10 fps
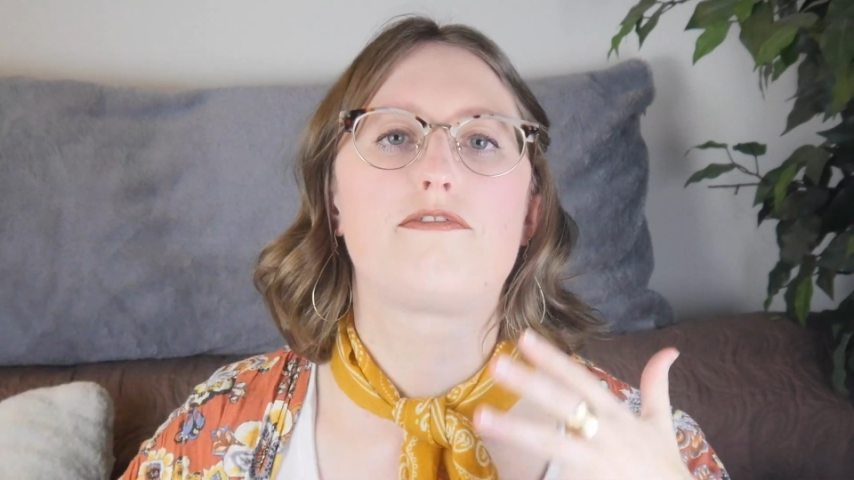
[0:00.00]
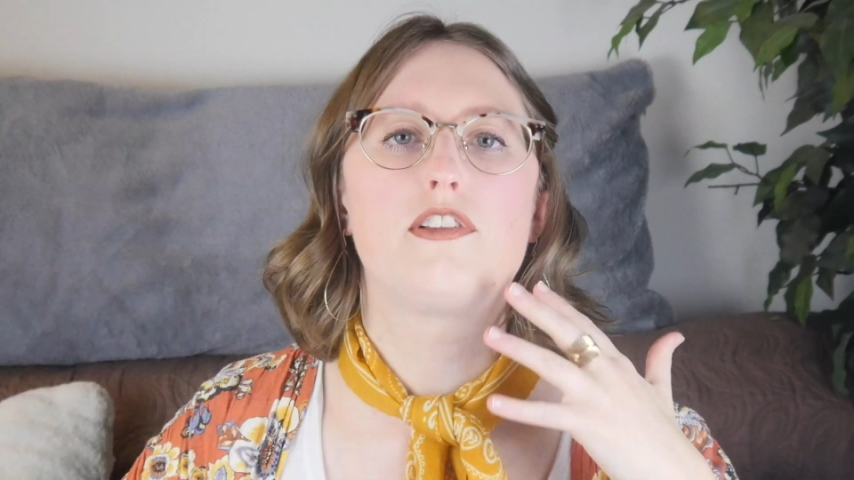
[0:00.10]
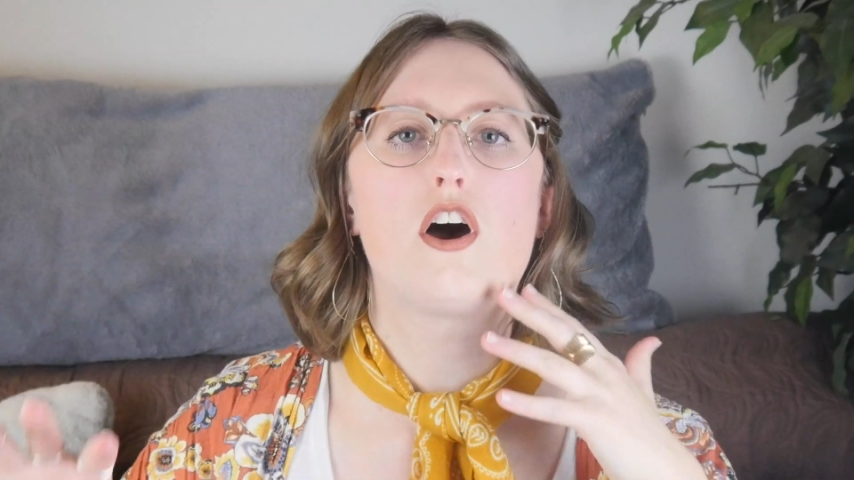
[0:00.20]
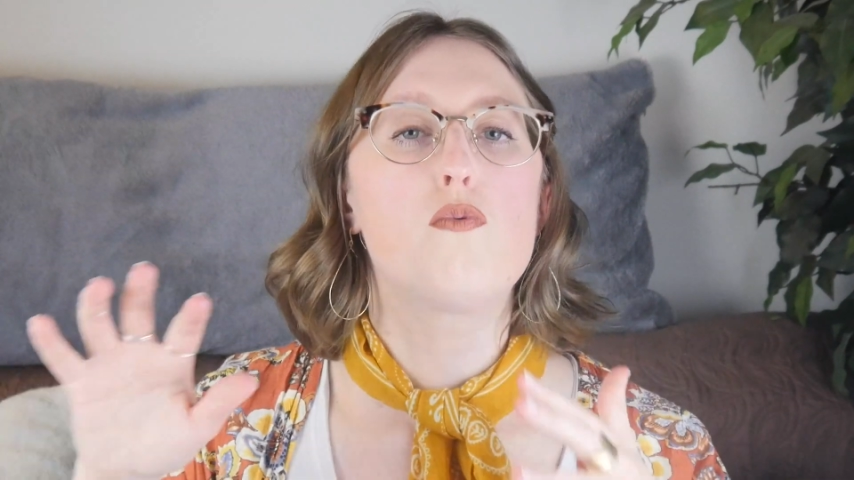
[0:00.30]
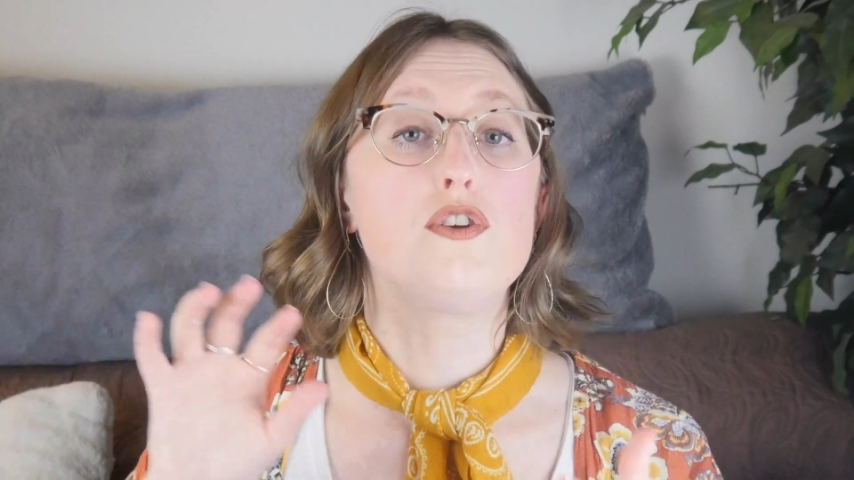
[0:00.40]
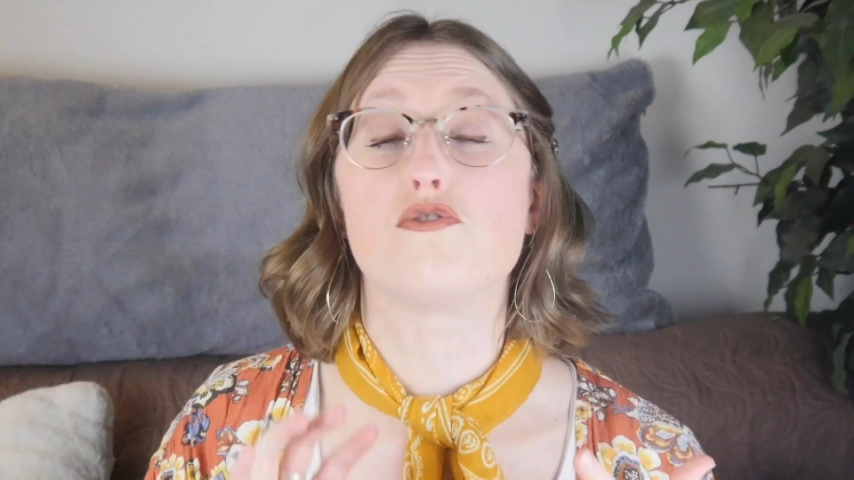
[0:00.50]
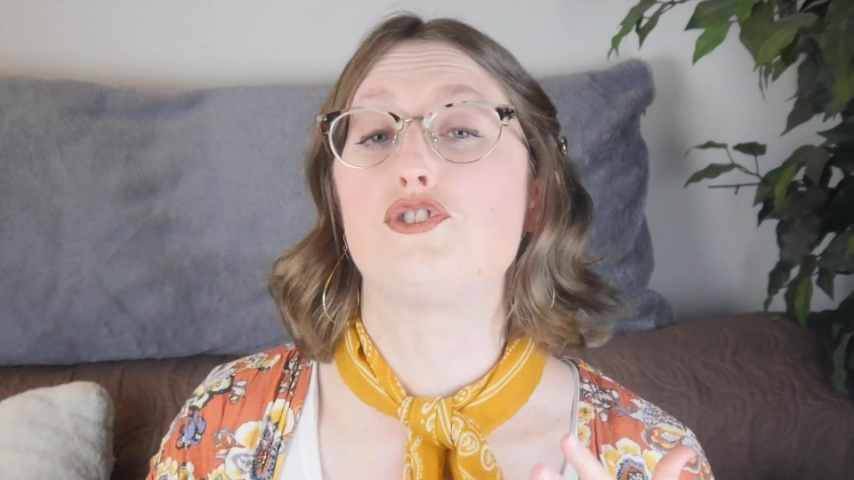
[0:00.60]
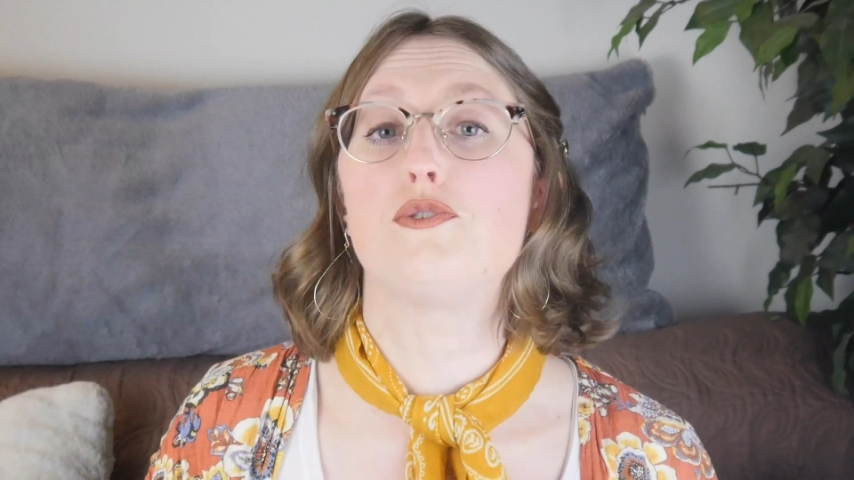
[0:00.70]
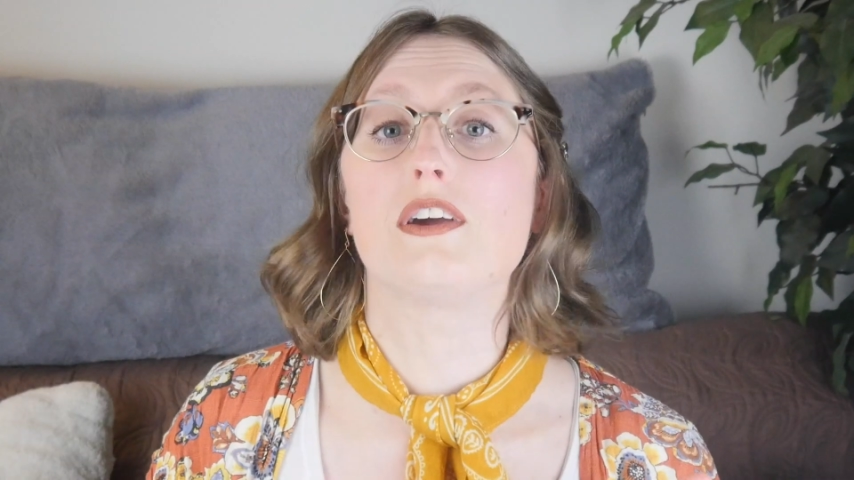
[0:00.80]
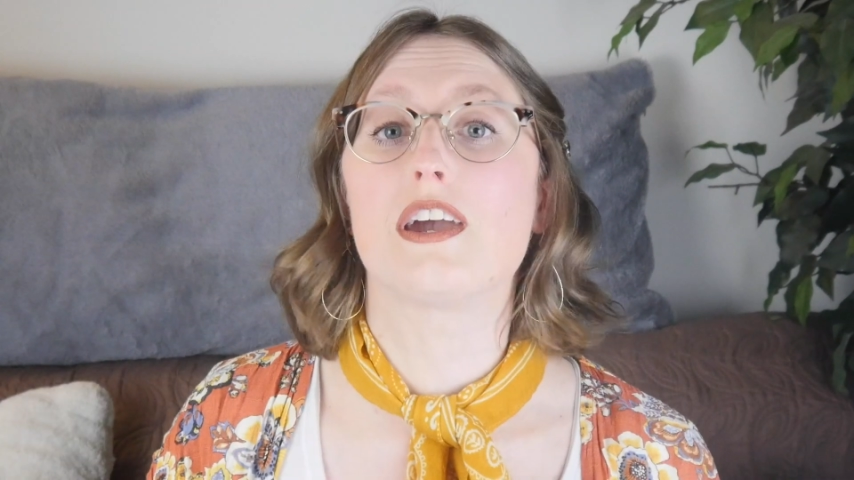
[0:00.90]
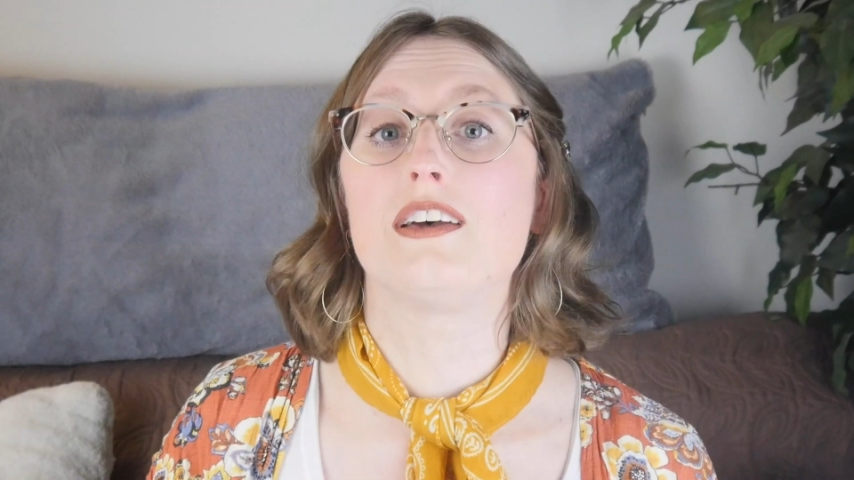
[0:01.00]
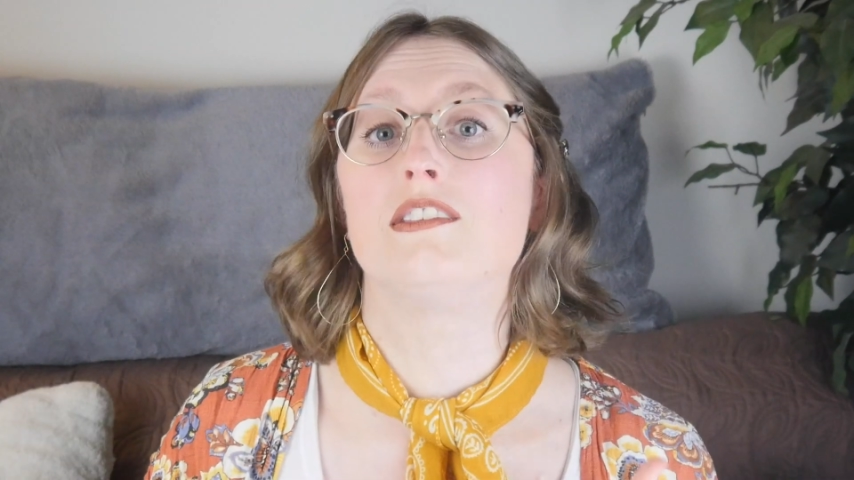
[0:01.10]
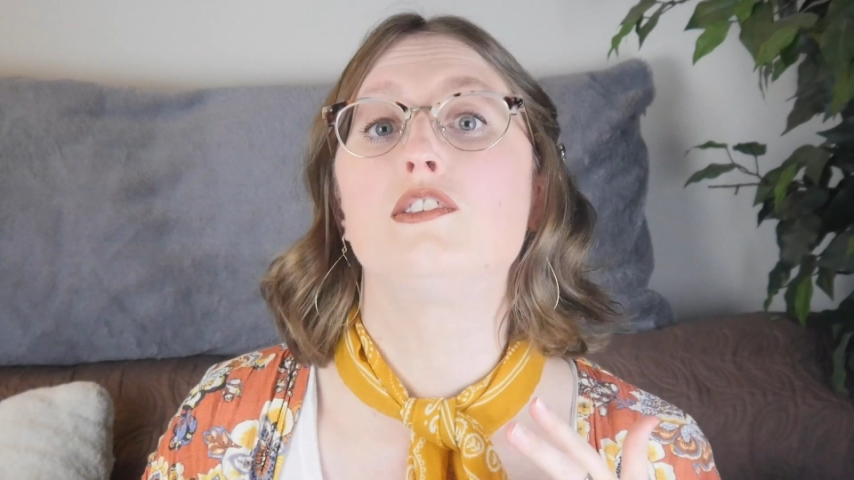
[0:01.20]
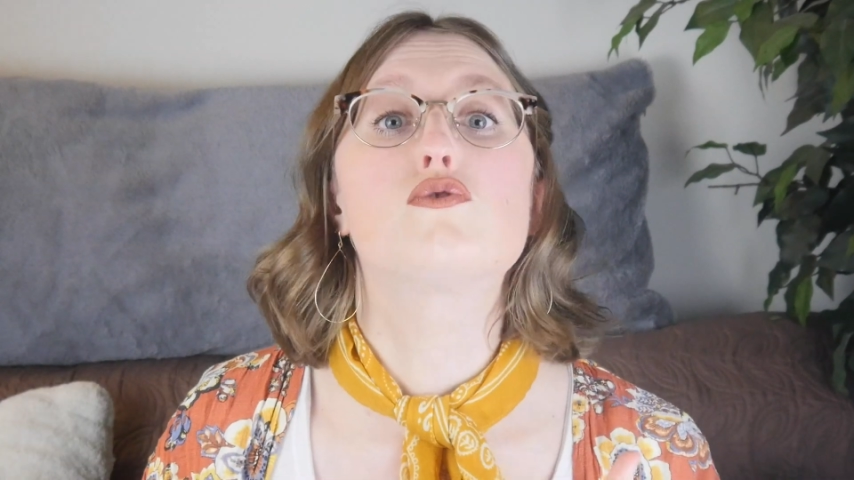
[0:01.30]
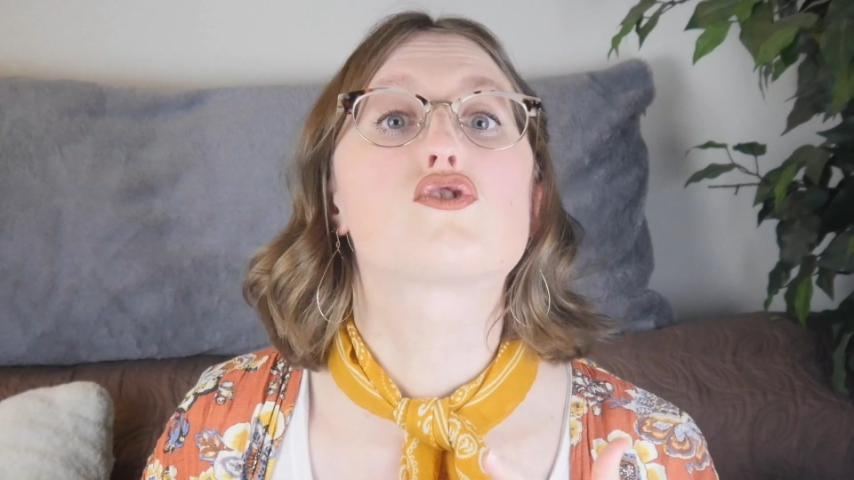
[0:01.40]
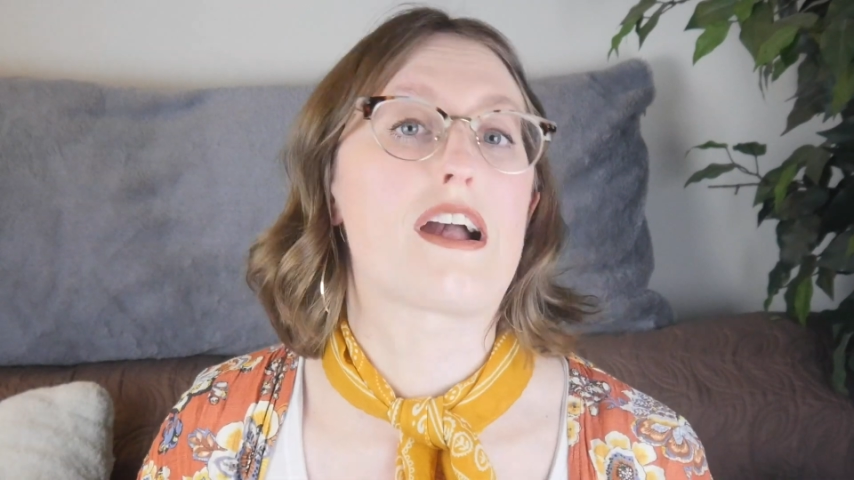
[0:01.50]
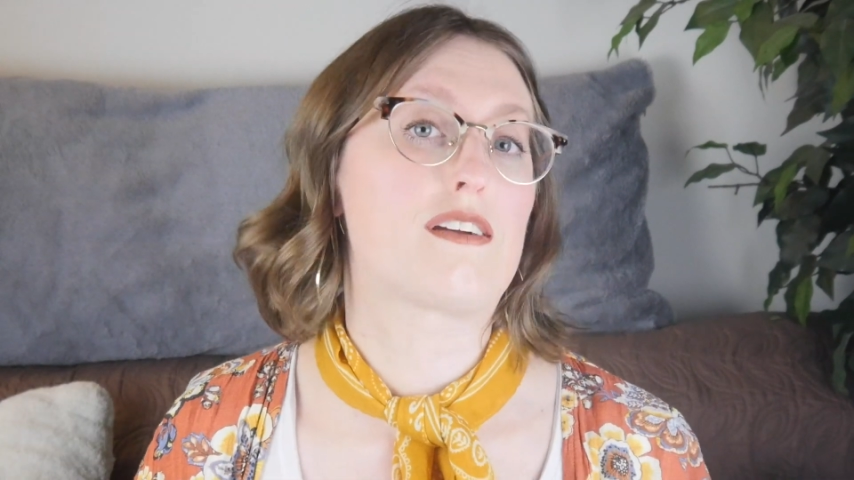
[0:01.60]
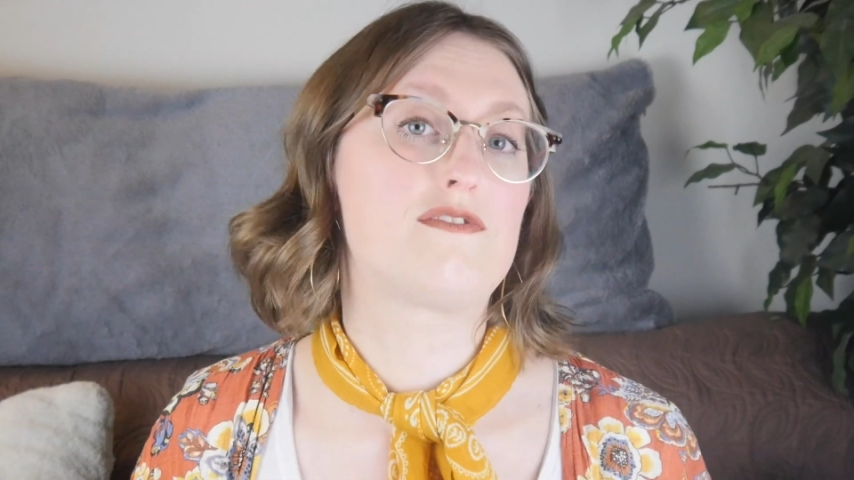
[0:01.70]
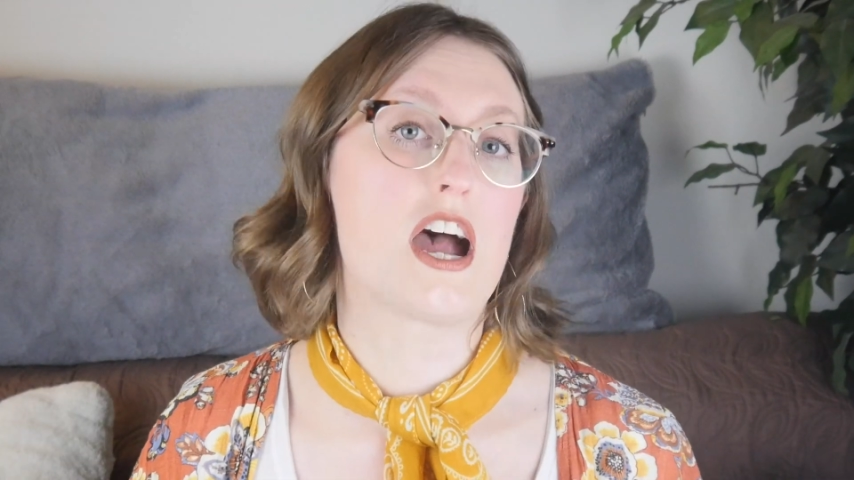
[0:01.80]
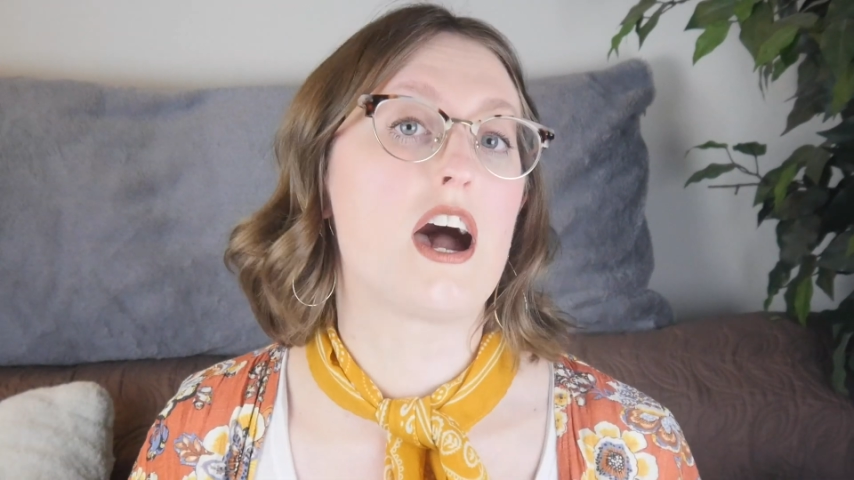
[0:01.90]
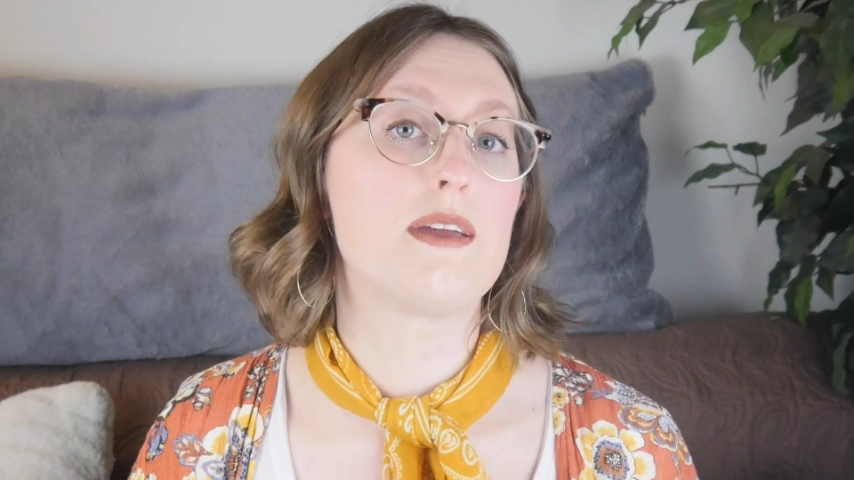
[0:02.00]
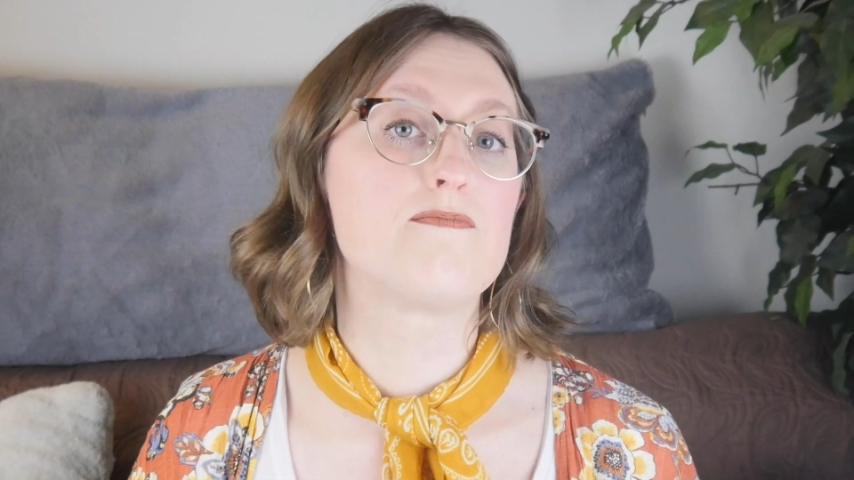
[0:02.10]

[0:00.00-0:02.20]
flow when you're doing it and lose track of time.